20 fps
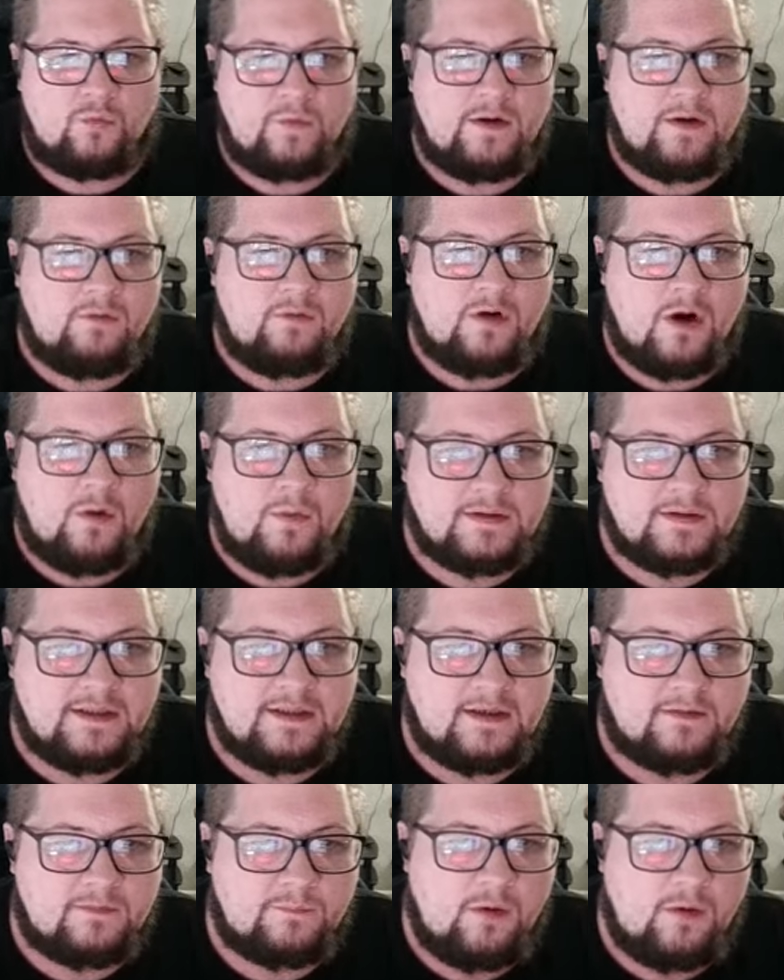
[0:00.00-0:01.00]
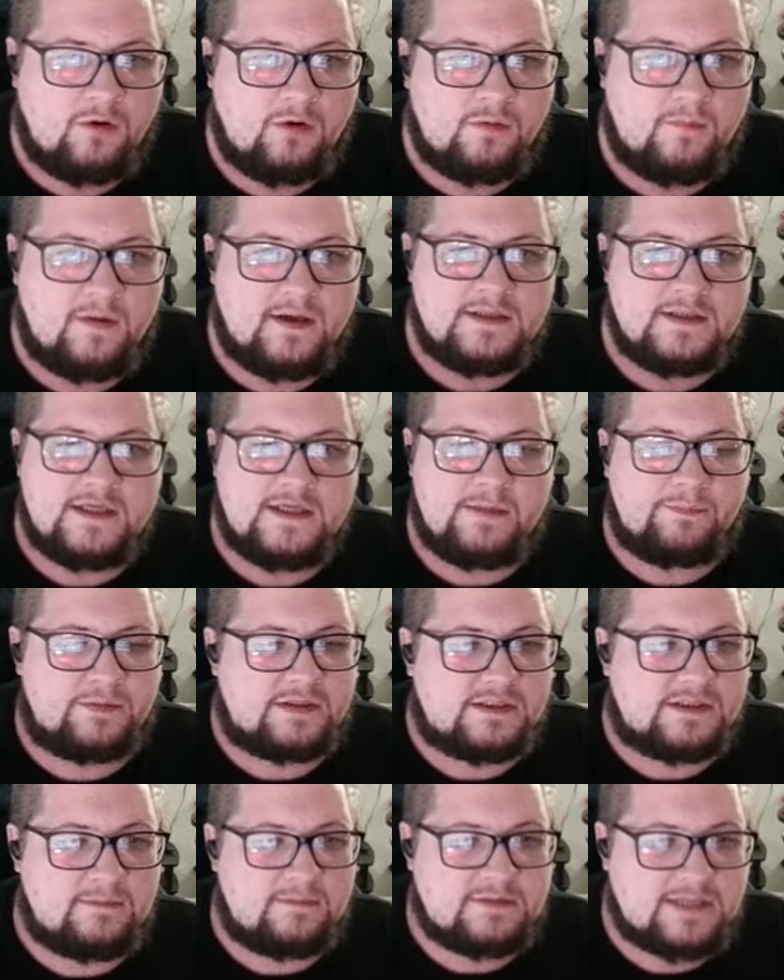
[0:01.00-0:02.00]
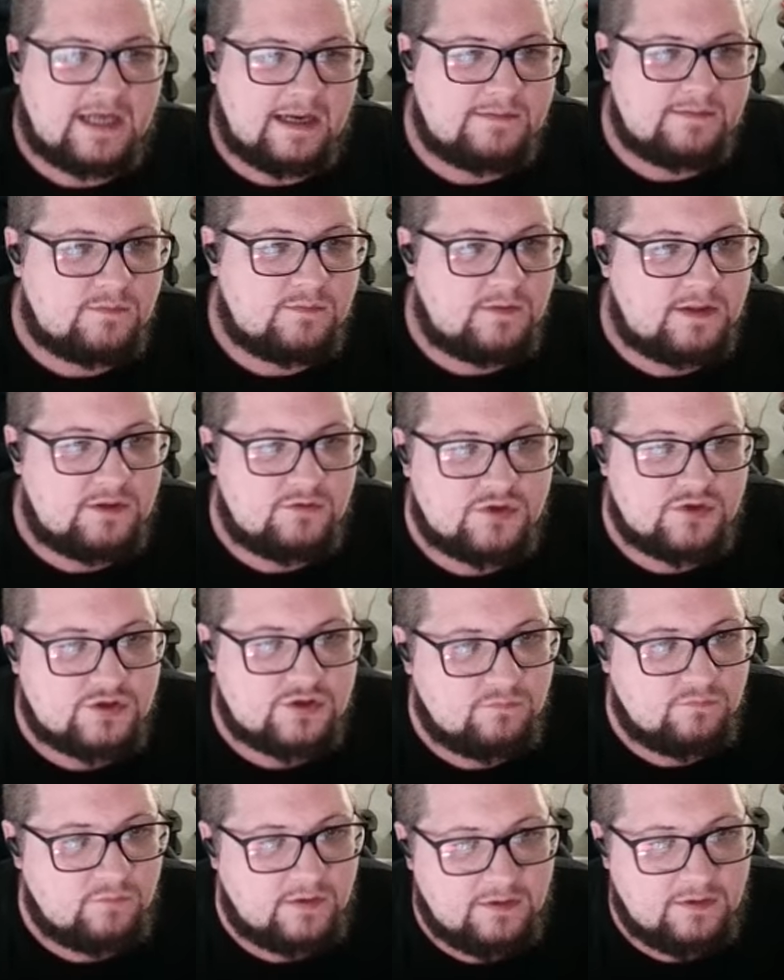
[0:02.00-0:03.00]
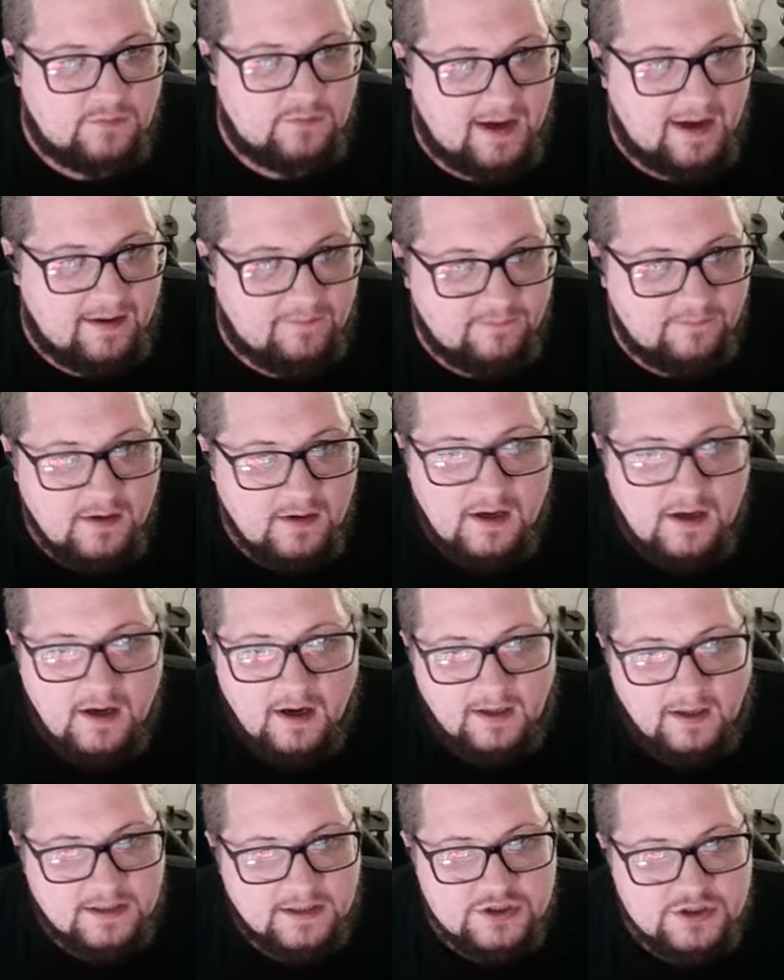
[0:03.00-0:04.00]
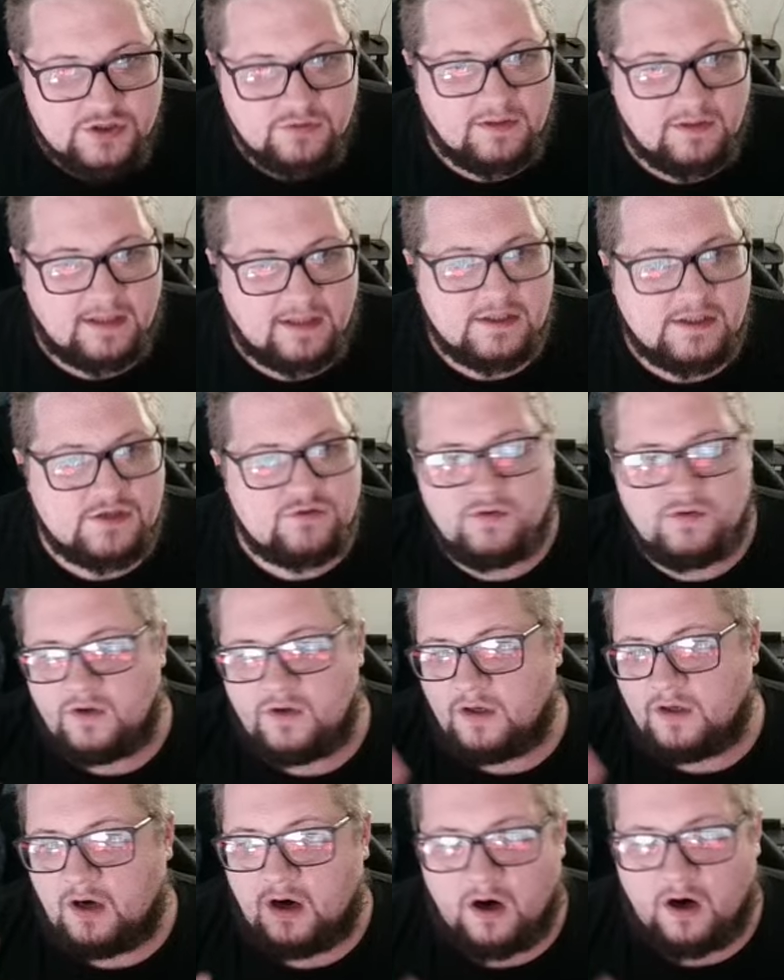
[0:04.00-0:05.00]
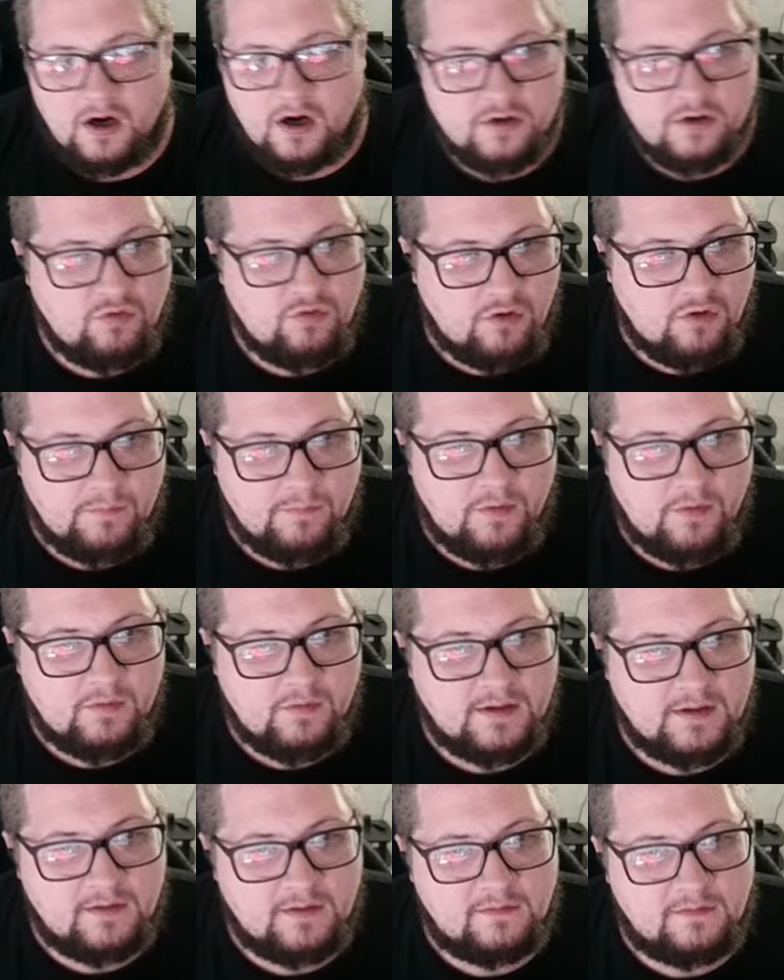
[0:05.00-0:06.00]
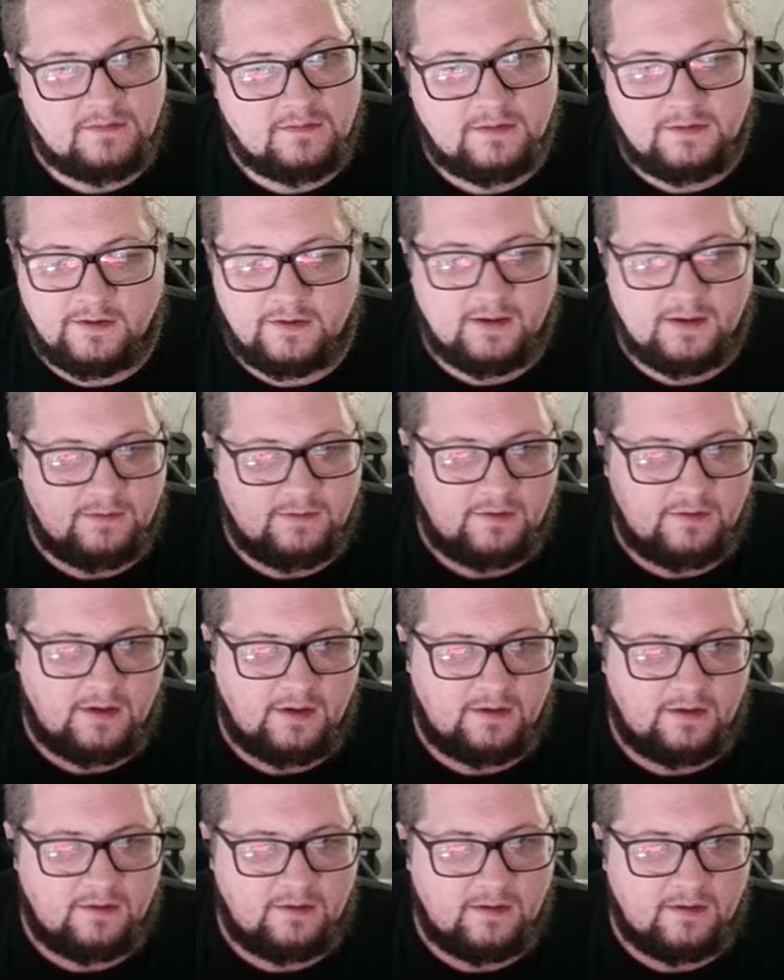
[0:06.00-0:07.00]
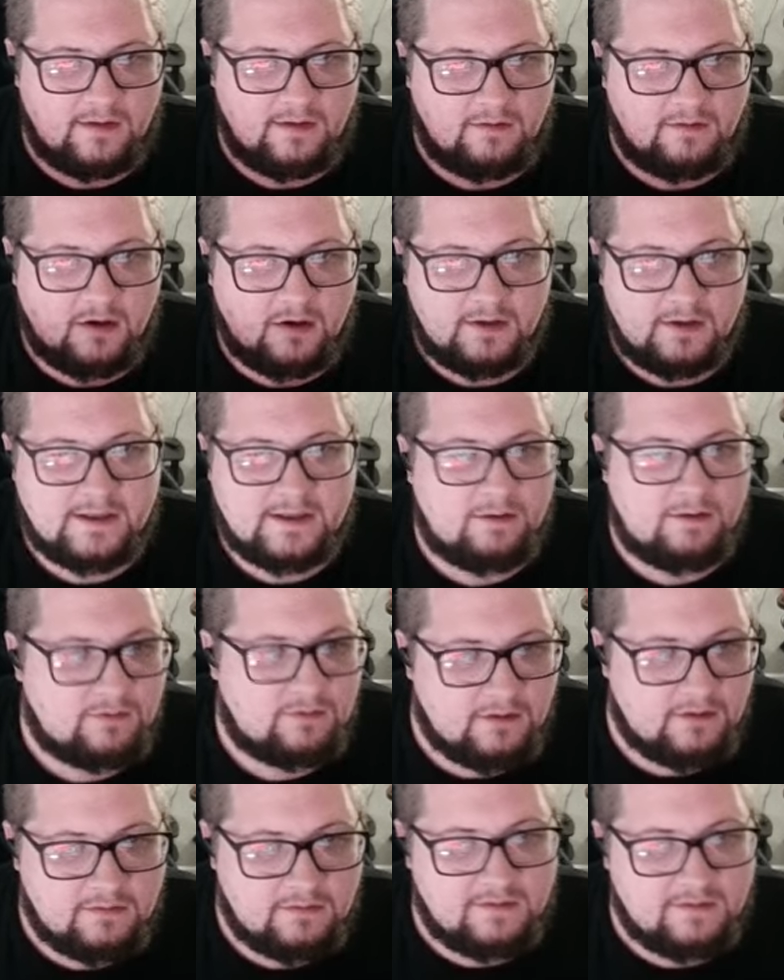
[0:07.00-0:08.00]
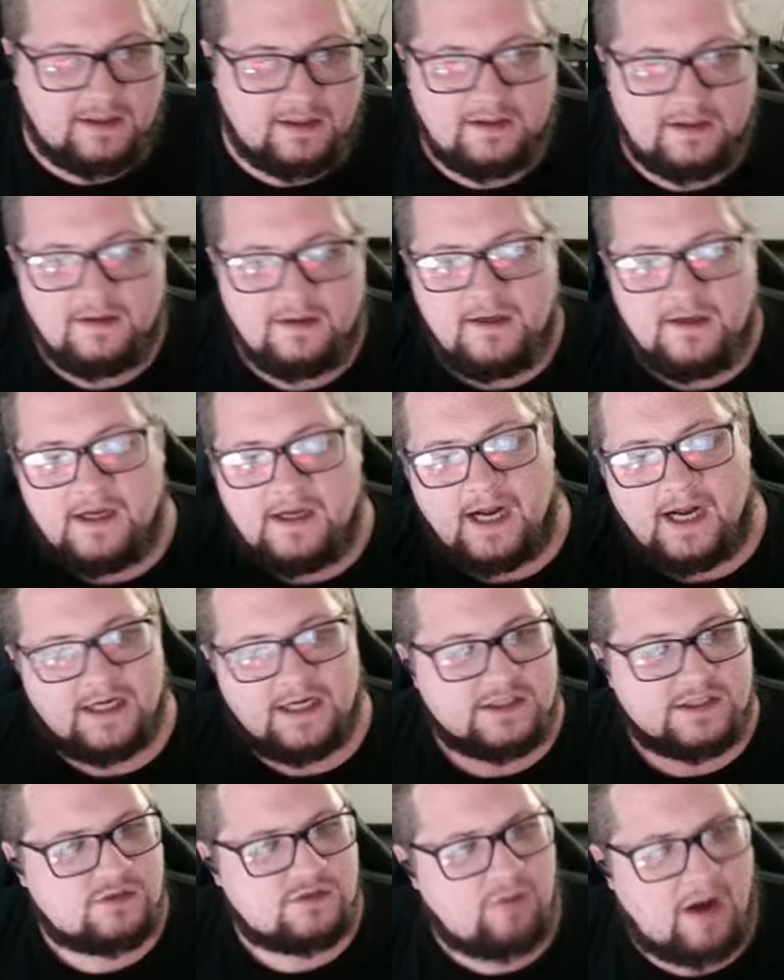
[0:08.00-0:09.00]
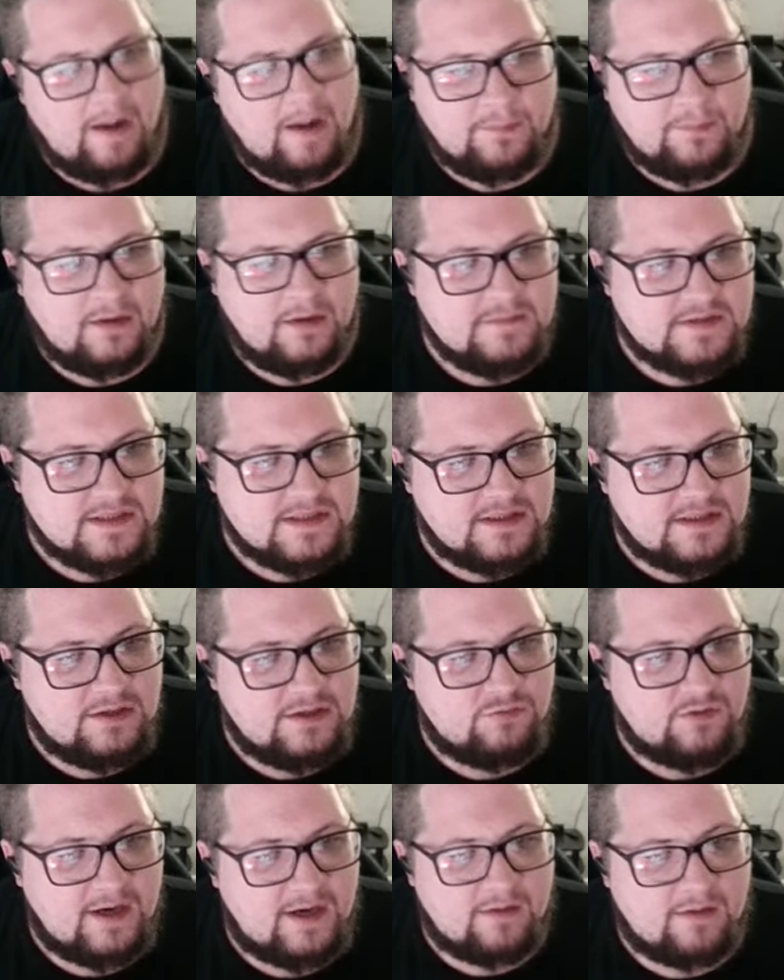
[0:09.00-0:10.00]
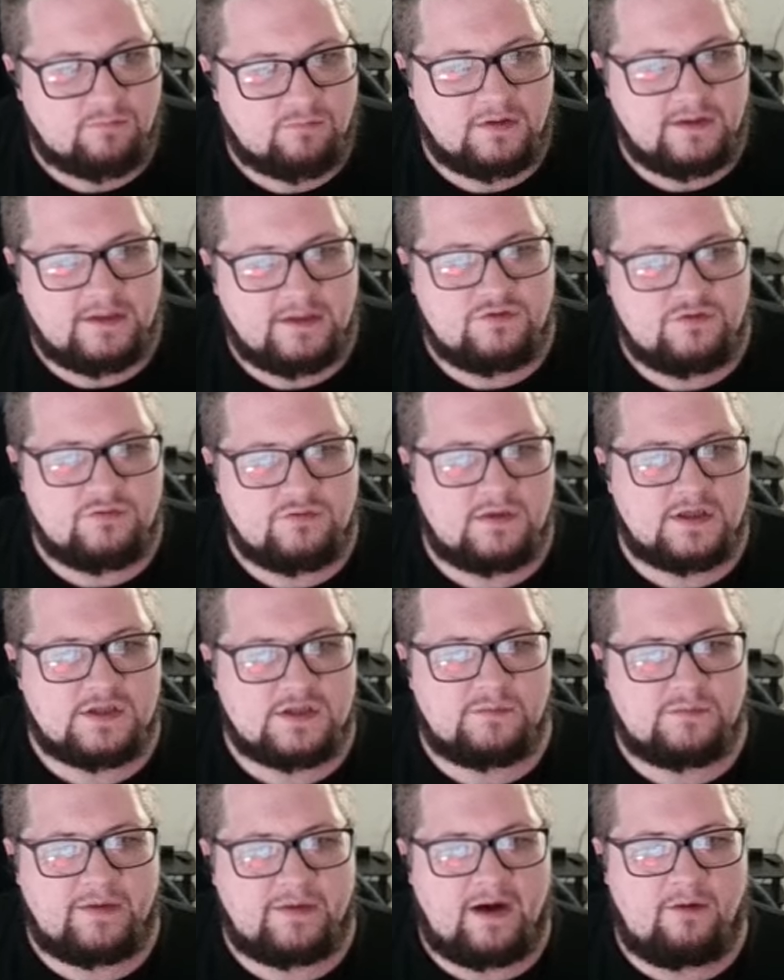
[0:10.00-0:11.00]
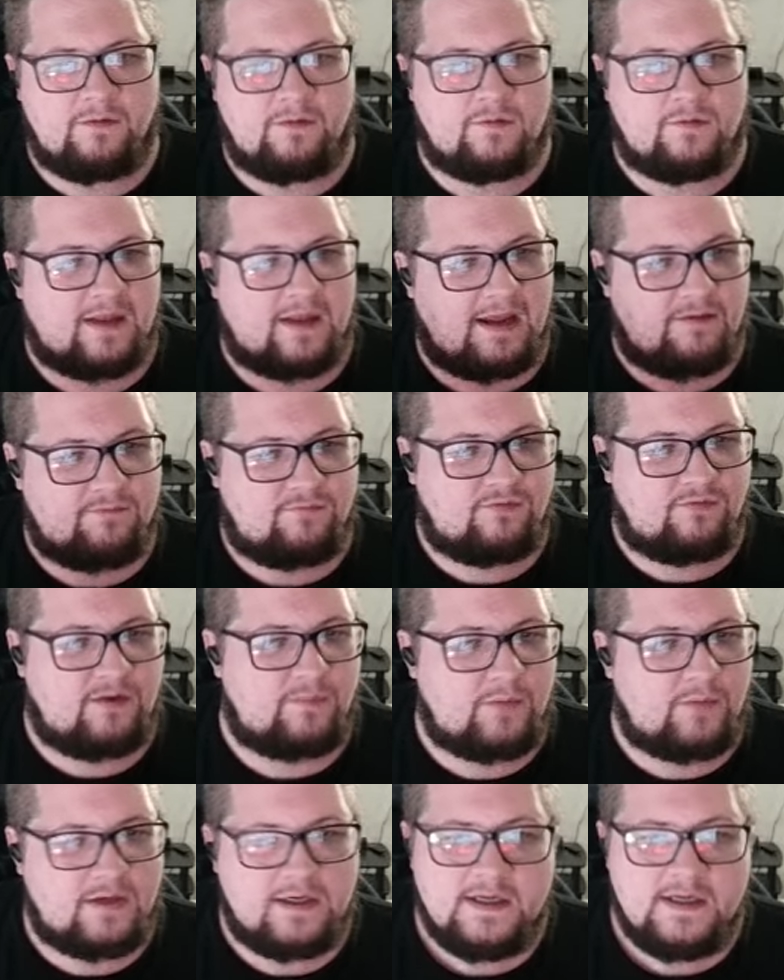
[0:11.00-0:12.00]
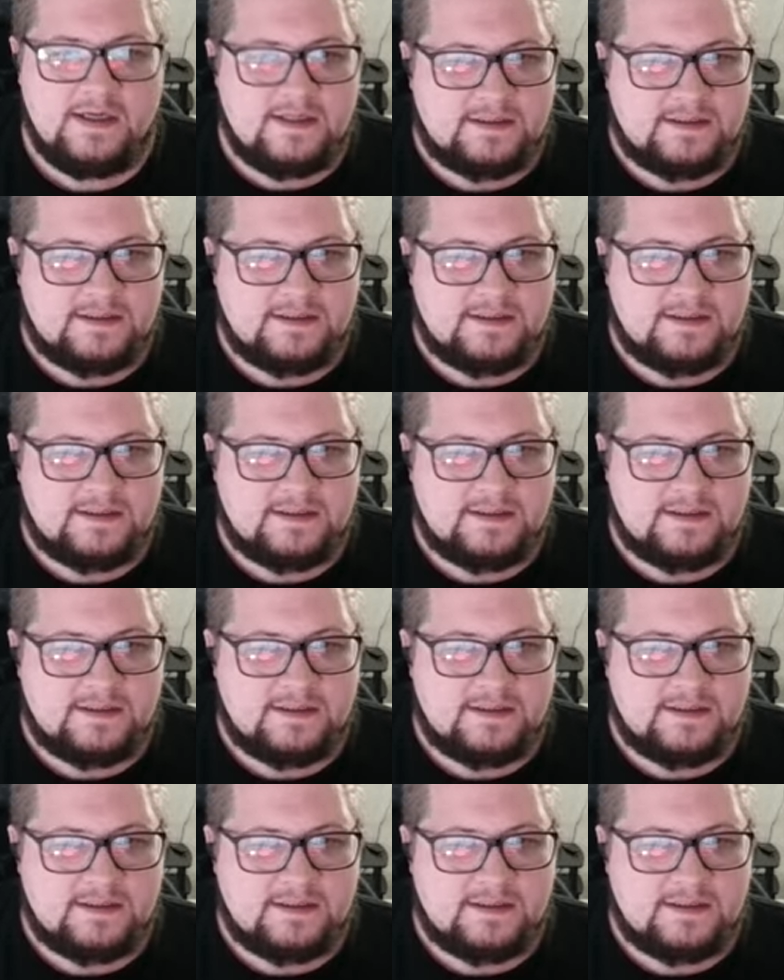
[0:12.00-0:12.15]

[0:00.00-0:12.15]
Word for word: We don't know what the other Pokemon is yet, but sometimes when you just, when you have an issue like this where you get hardcore broken and you get you get you get hard counted in the lead, and a swap comes in that you can't really do much about, you can't flip it.